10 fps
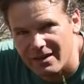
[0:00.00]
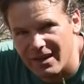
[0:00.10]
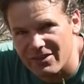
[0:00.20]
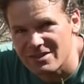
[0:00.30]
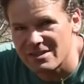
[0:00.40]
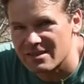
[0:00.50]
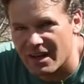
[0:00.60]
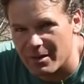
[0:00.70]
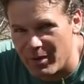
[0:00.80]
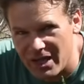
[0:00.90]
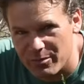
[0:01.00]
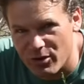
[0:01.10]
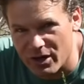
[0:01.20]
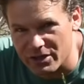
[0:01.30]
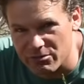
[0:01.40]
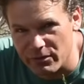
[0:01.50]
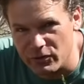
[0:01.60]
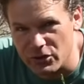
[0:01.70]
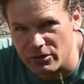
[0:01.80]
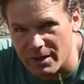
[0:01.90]
Now this is not a paid product
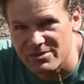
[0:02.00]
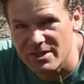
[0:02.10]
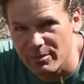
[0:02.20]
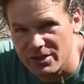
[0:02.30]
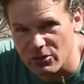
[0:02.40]
review. I'm simply